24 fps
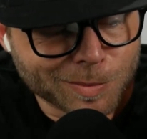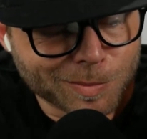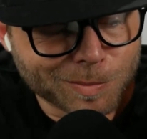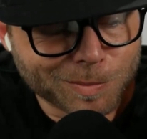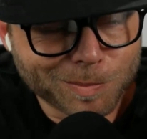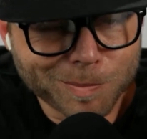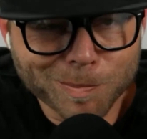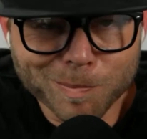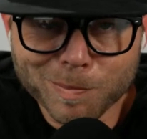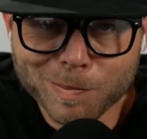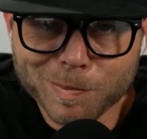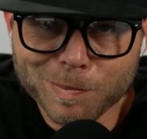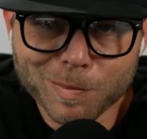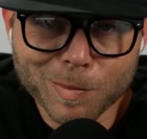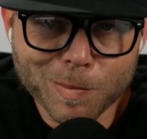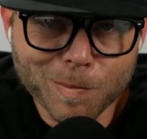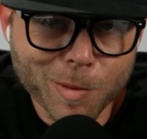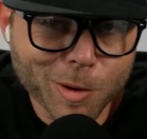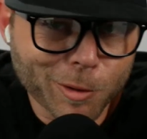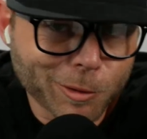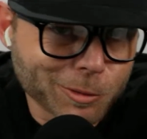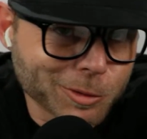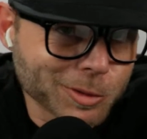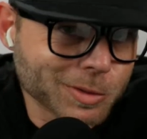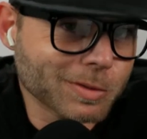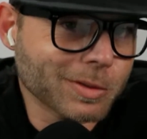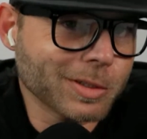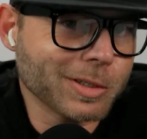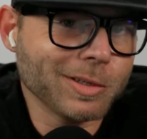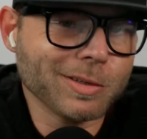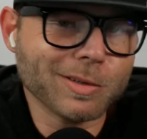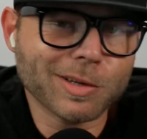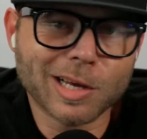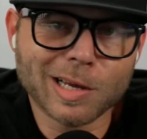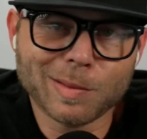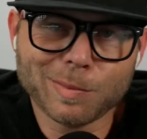
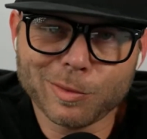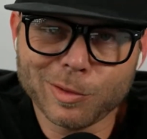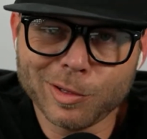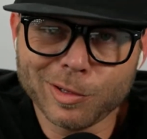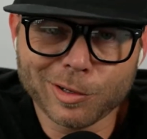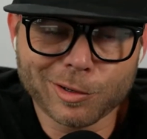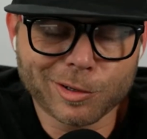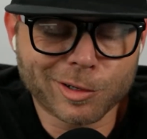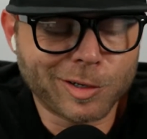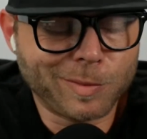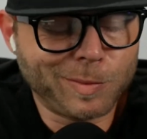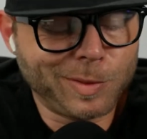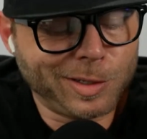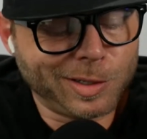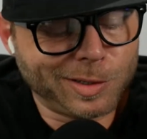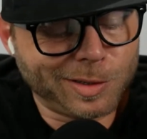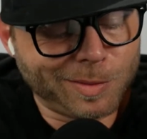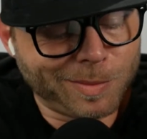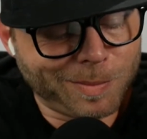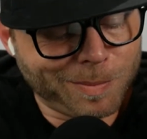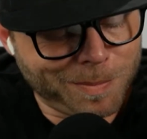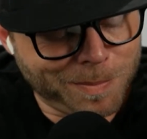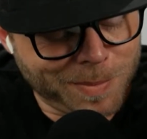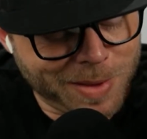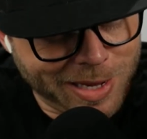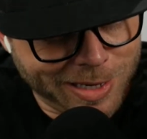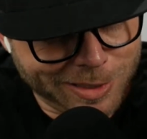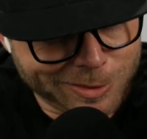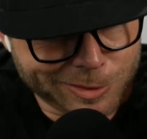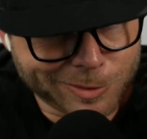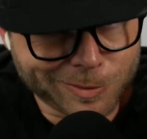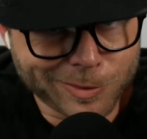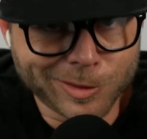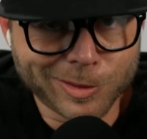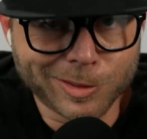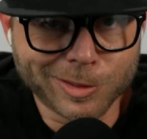Mostly, I think, are going to be
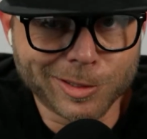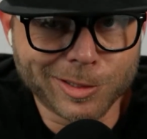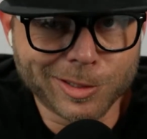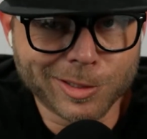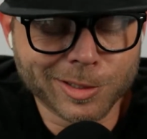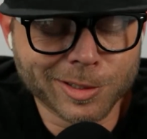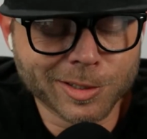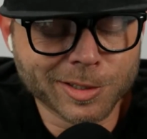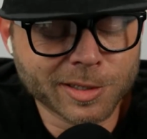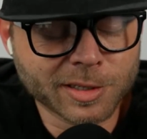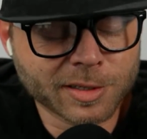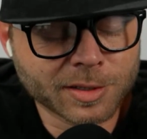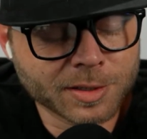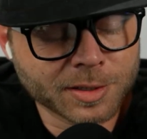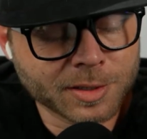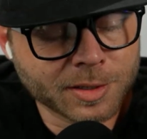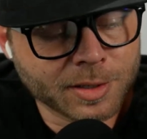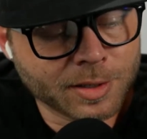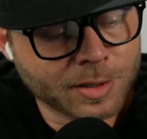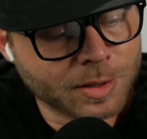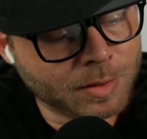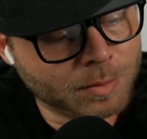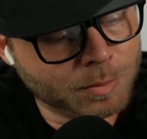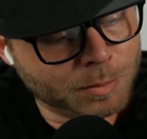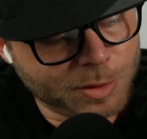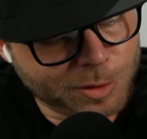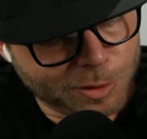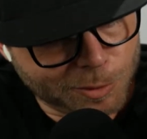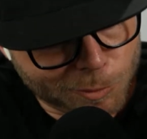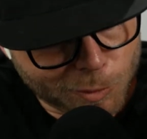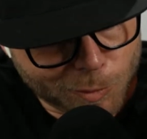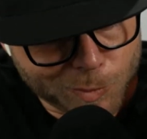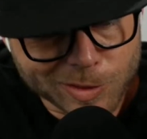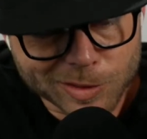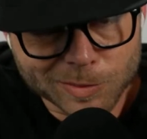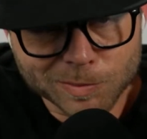amazingly good, but there
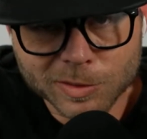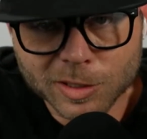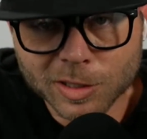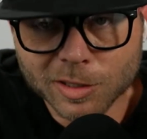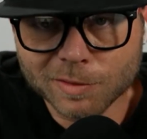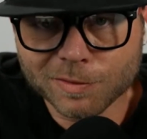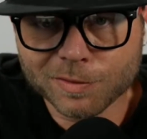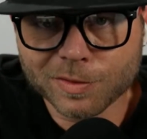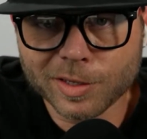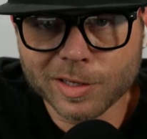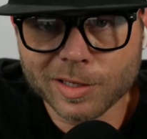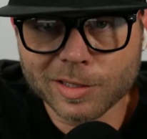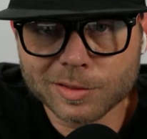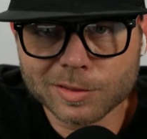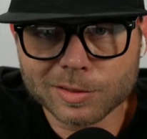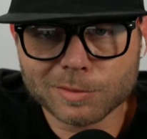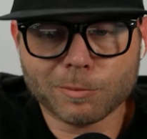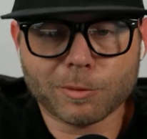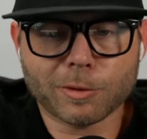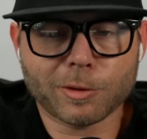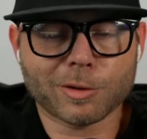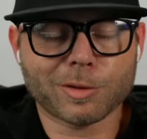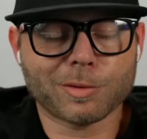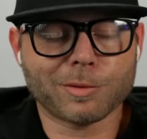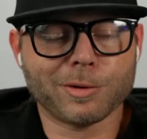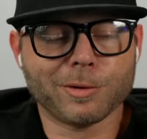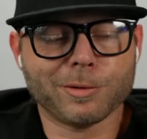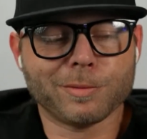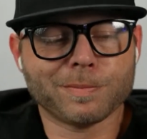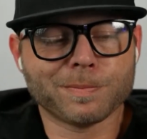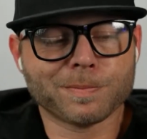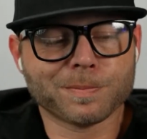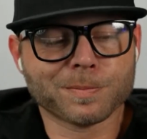will be some tough things to work through.